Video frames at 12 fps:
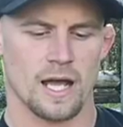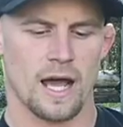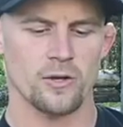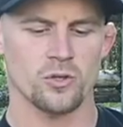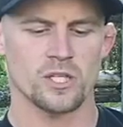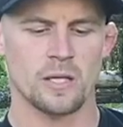how
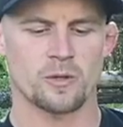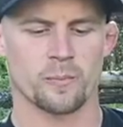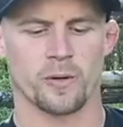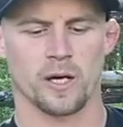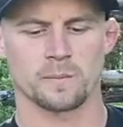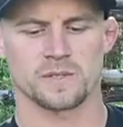do you keep the
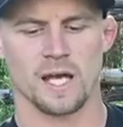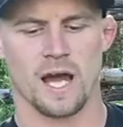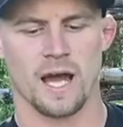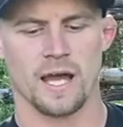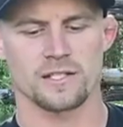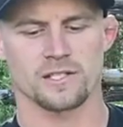pup's
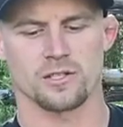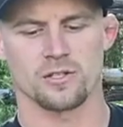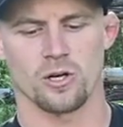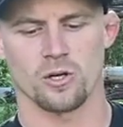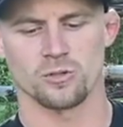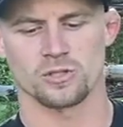eyes and
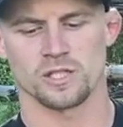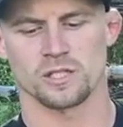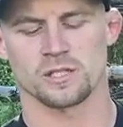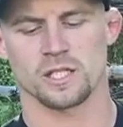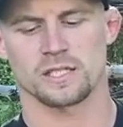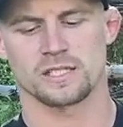
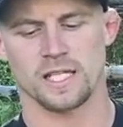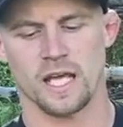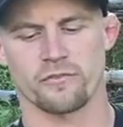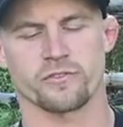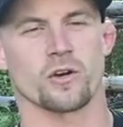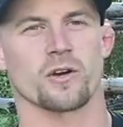noses
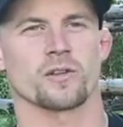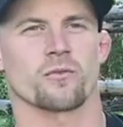safe during the